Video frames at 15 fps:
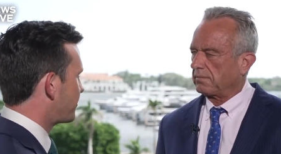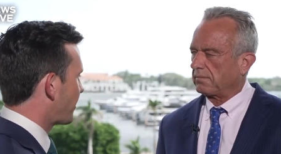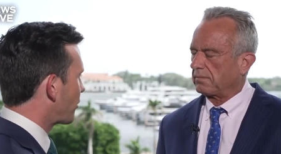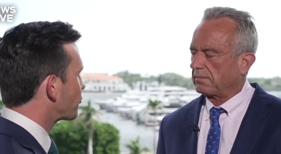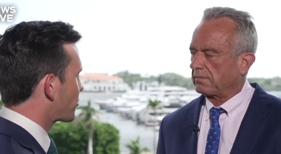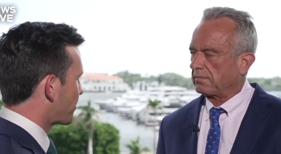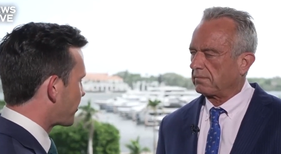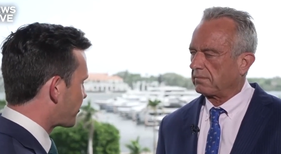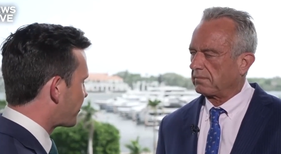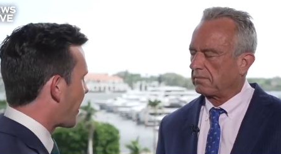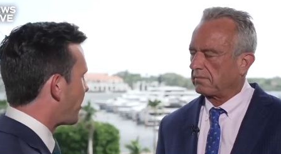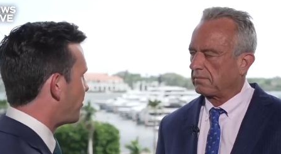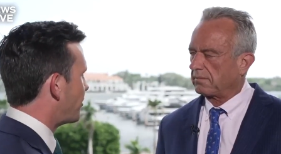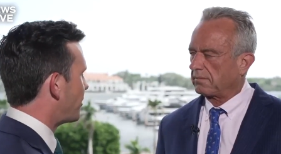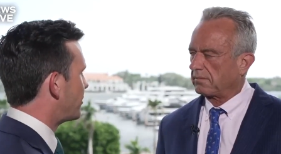Speaker 1: Donald Trump has
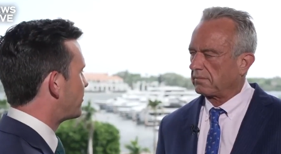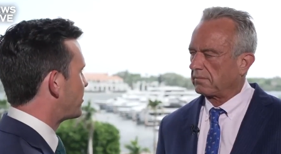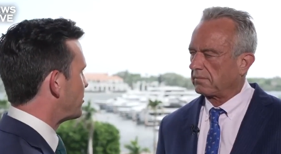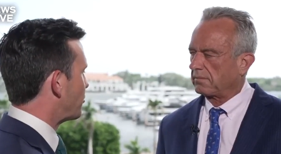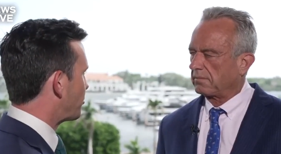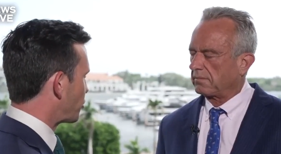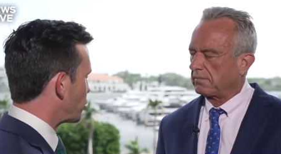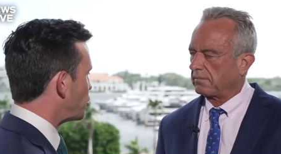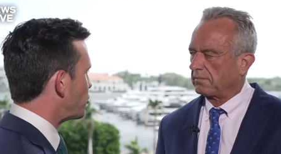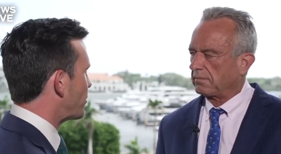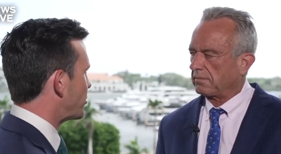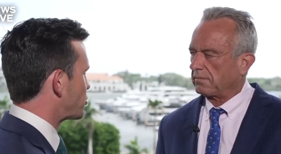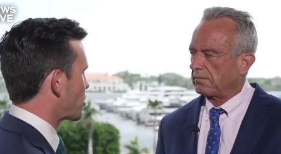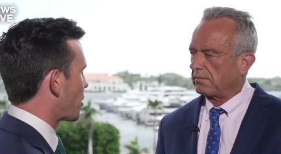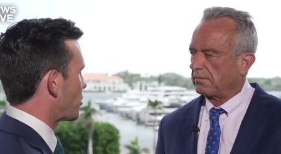said that he would put you
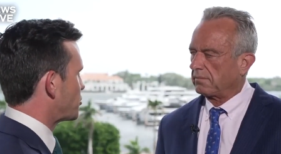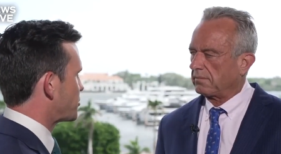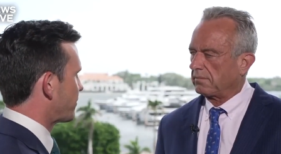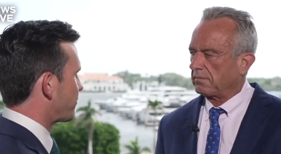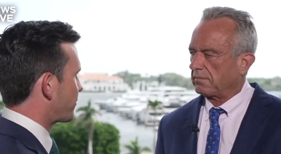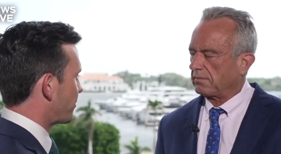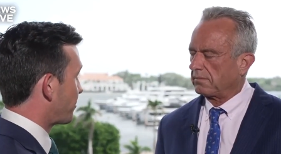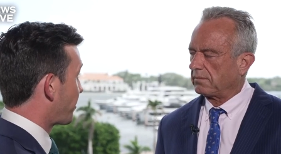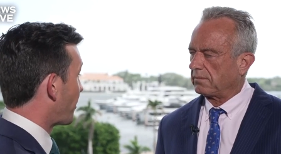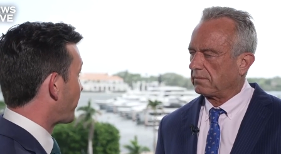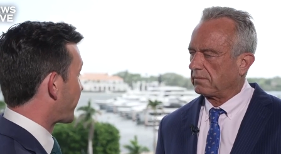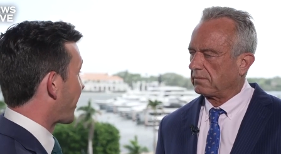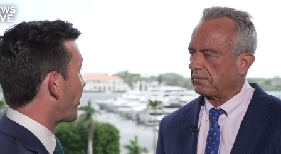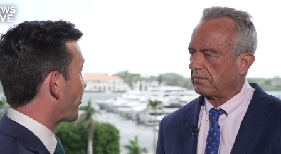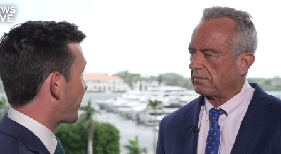in charge of the
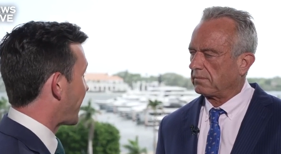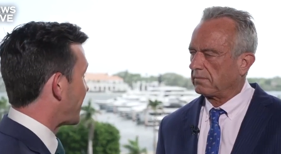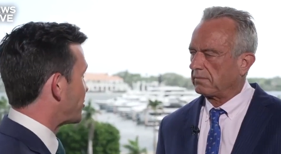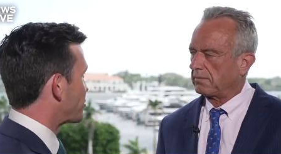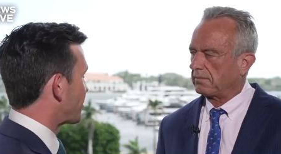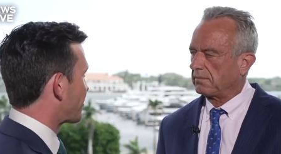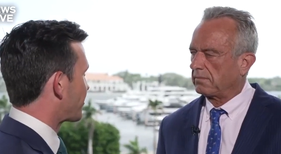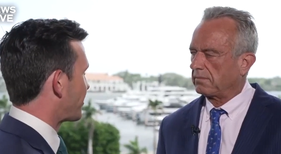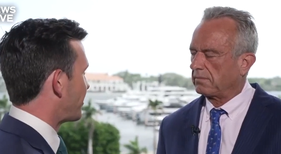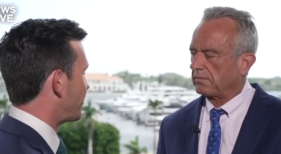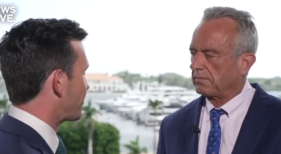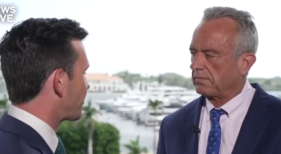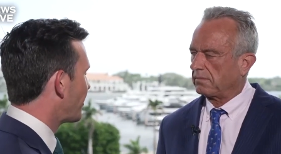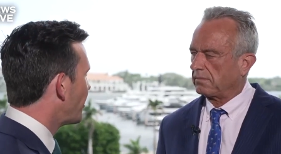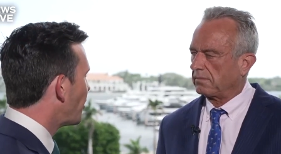public health
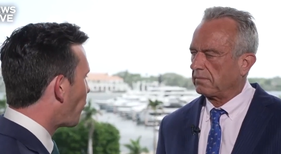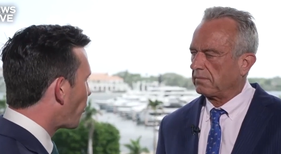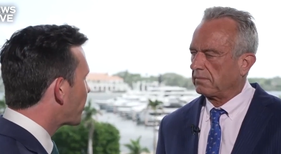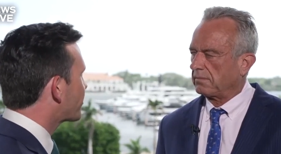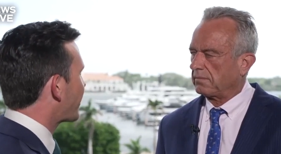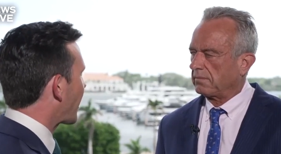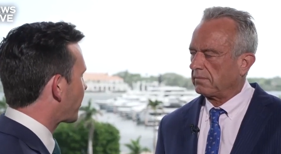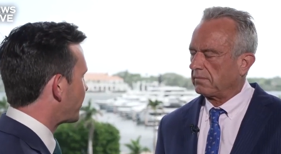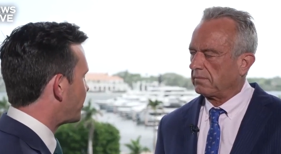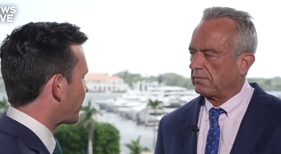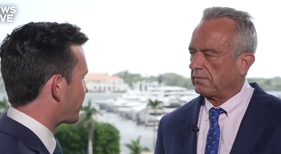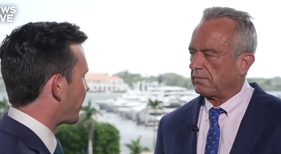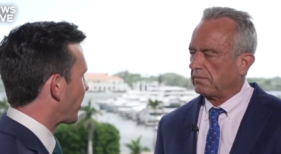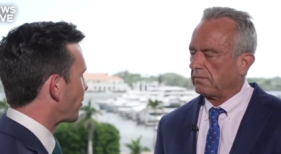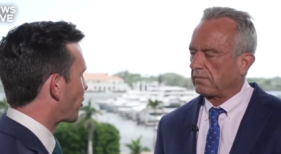agencies. What exactly
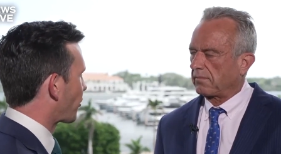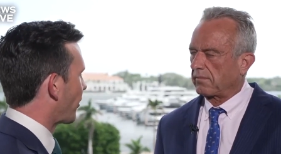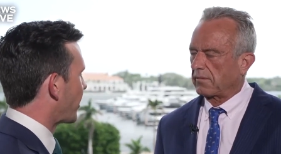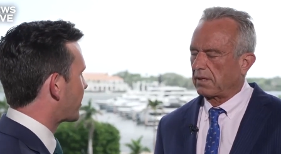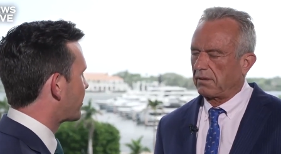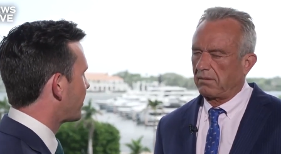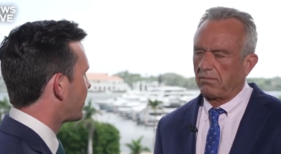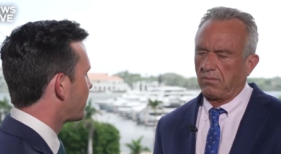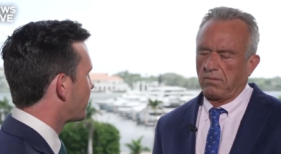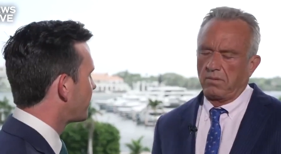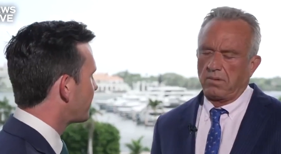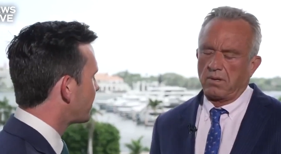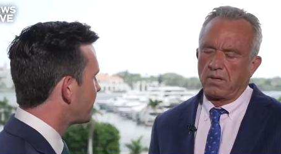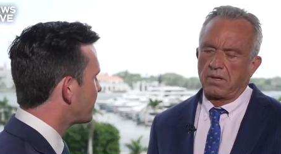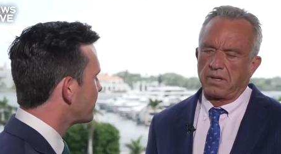does that look like?
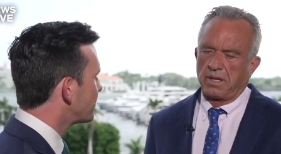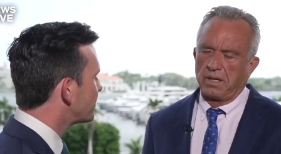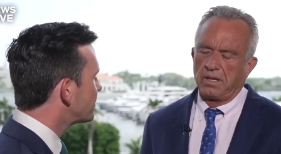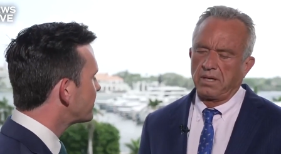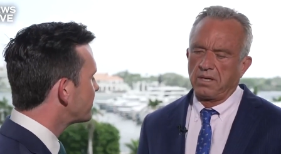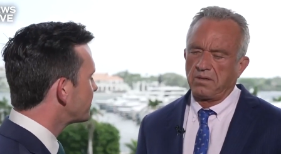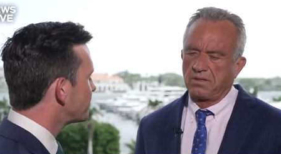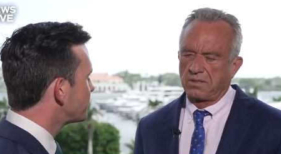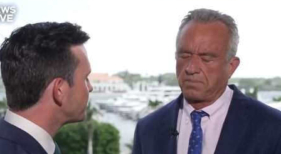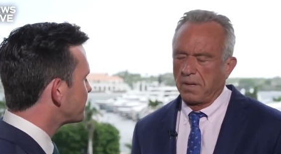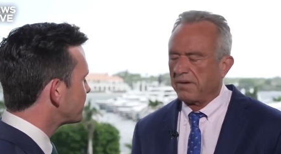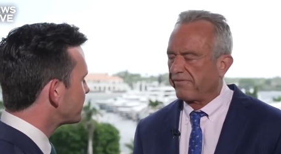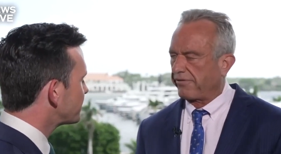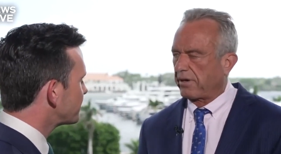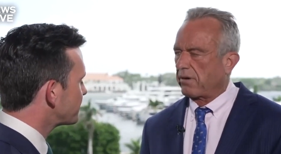
Speaker 2: Well, he's
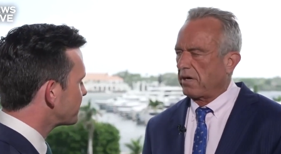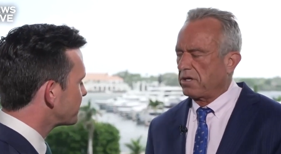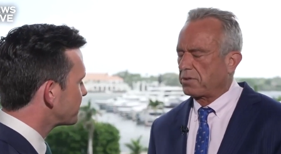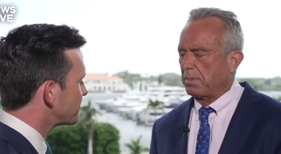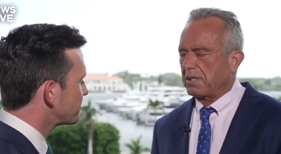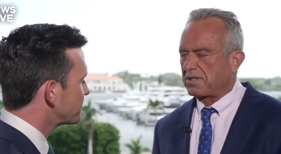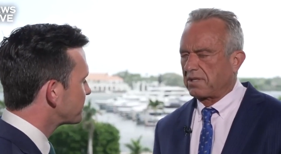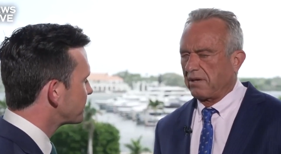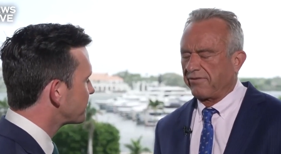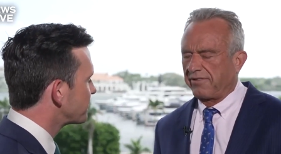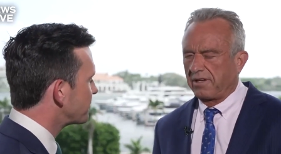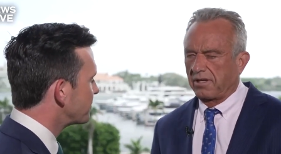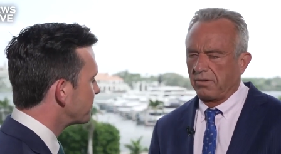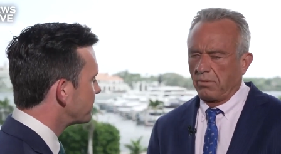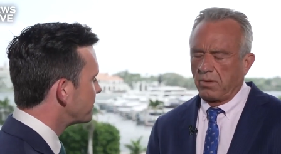been very
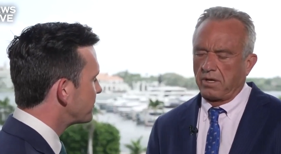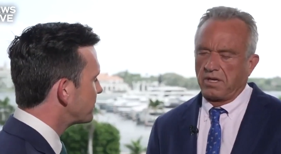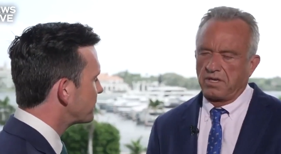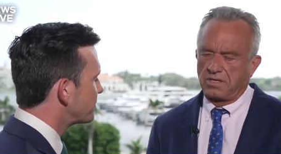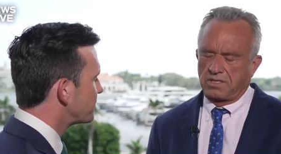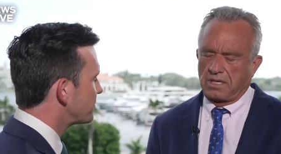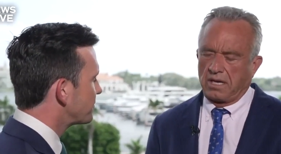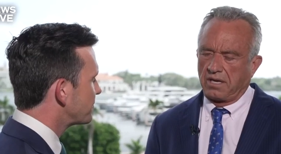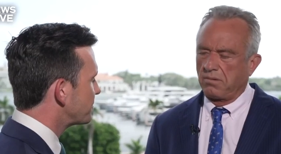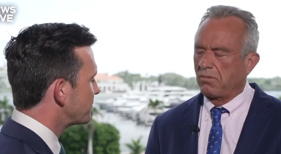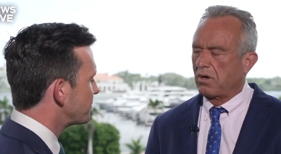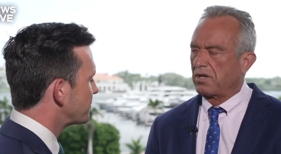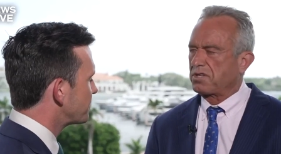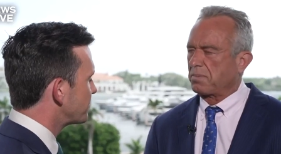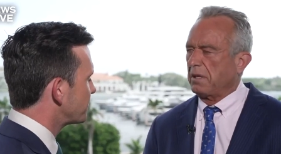specific in what he said. He
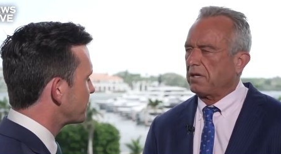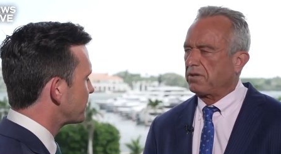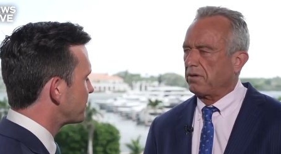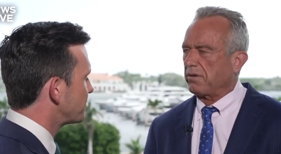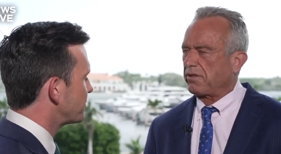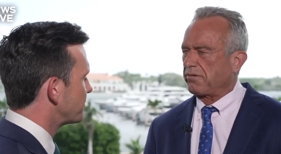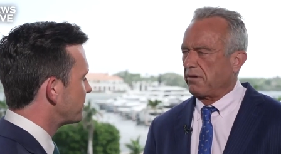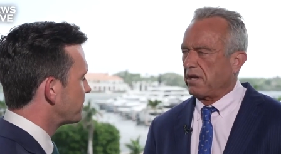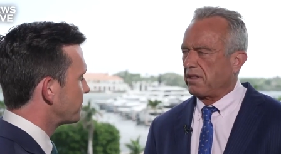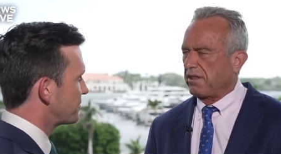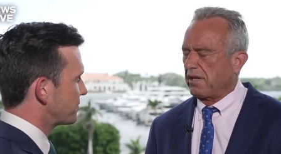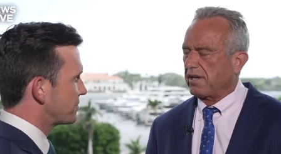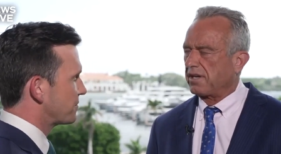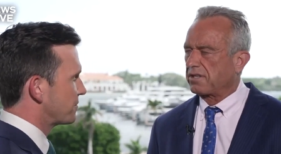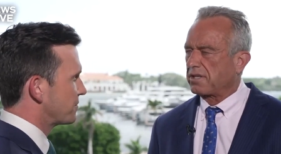wants me to do three
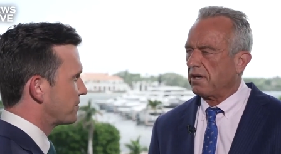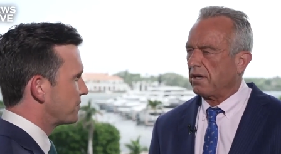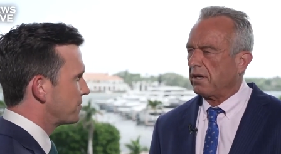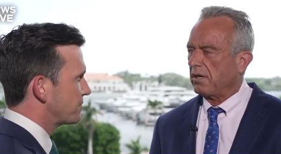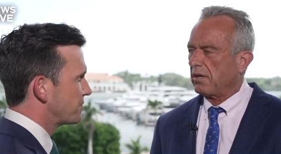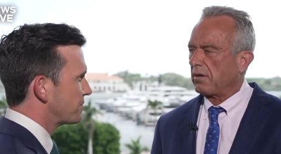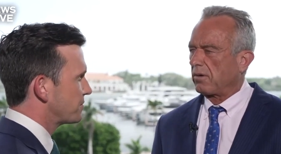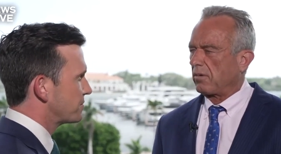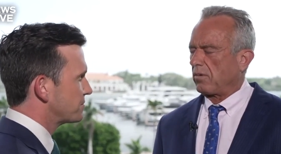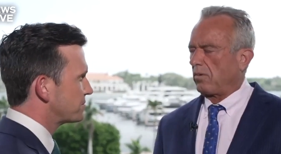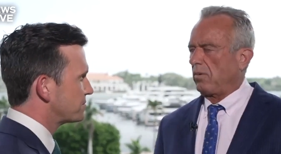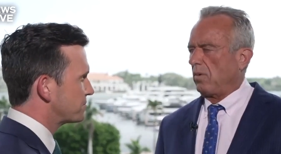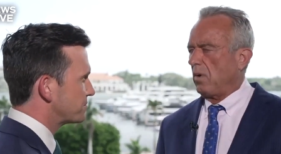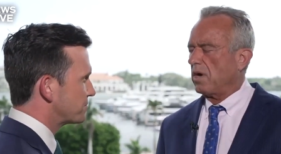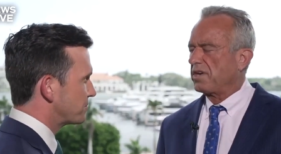things.
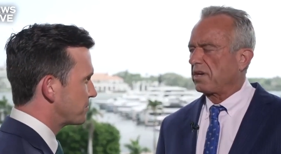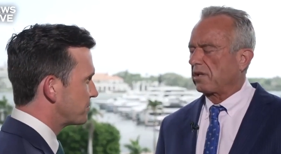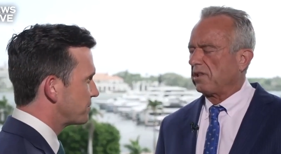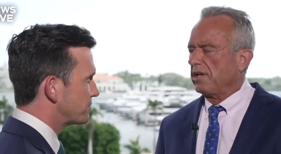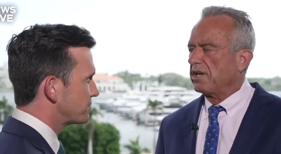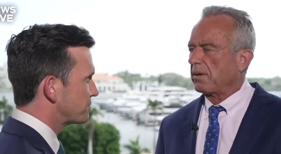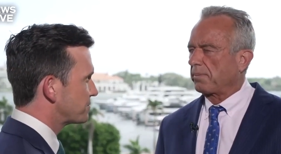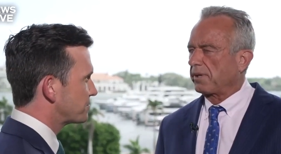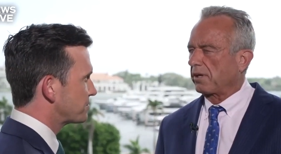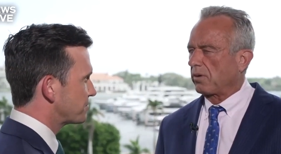One, clean up the